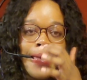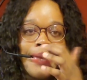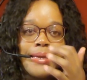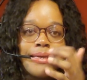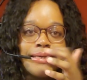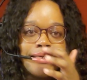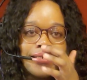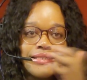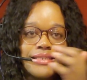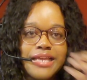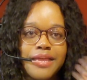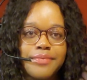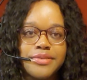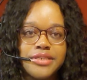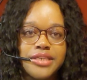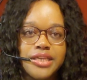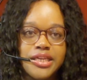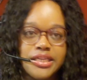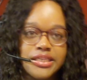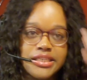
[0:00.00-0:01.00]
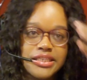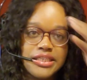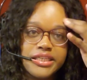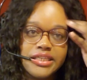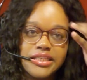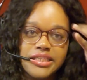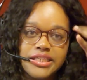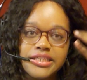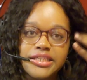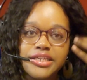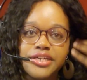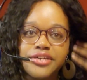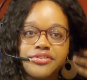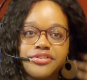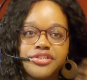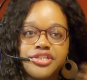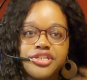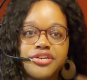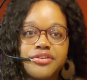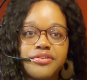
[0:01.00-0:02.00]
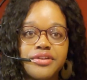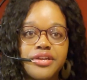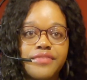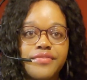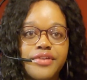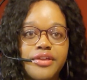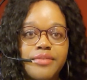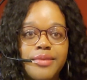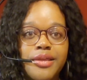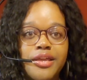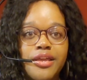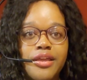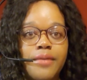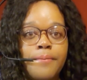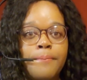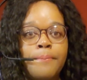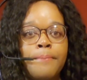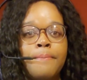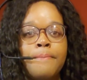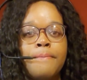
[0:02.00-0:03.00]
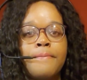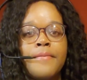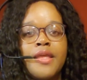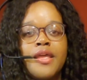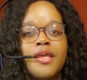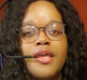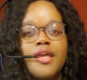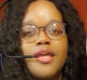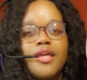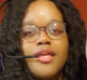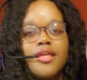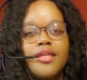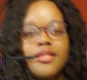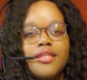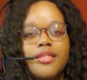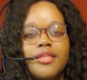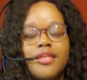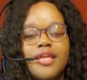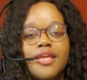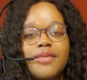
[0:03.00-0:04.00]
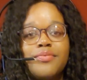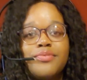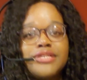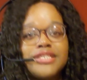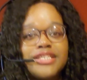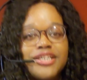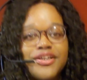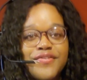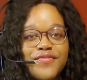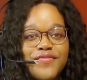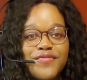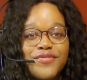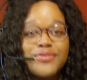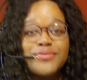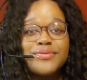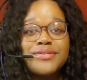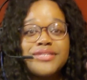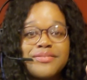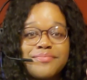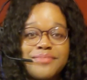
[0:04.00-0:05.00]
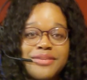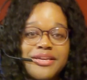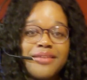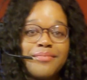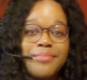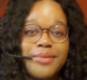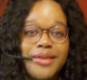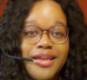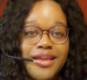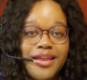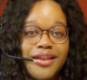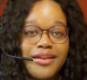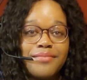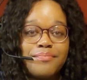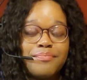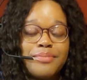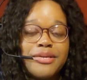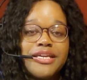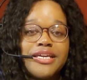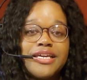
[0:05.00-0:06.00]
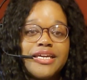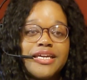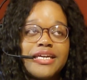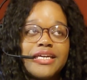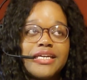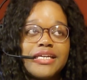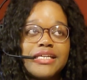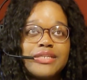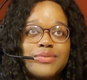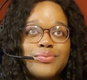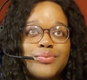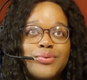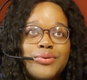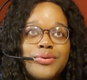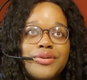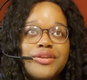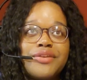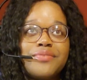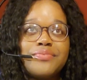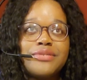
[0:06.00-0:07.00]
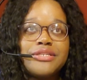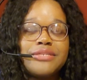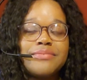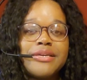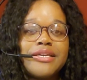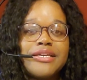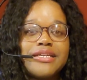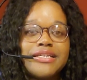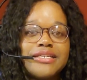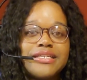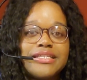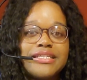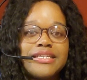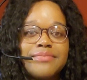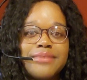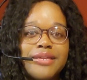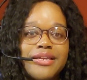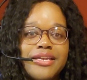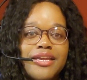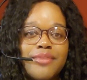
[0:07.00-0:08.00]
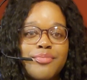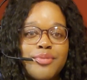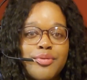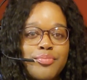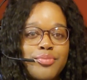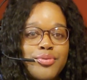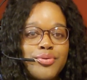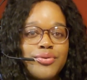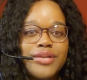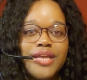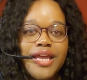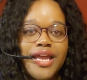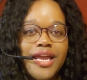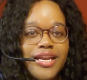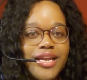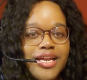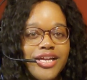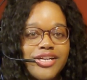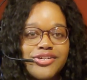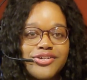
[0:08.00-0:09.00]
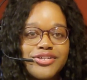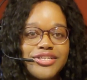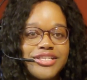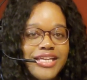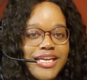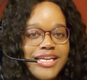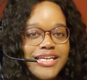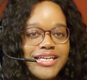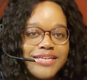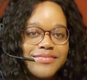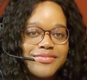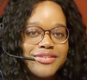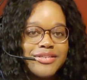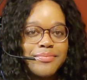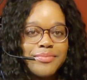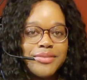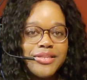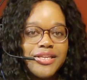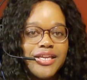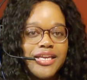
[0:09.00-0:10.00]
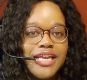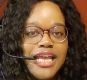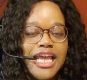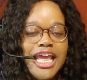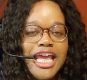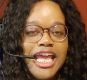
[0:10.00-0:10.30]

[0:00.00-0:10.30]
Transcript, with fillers: He just kept saying, see this energy you're giving me? it was confusing me a bit because William was making it seem like him and Mula had an understanding of something.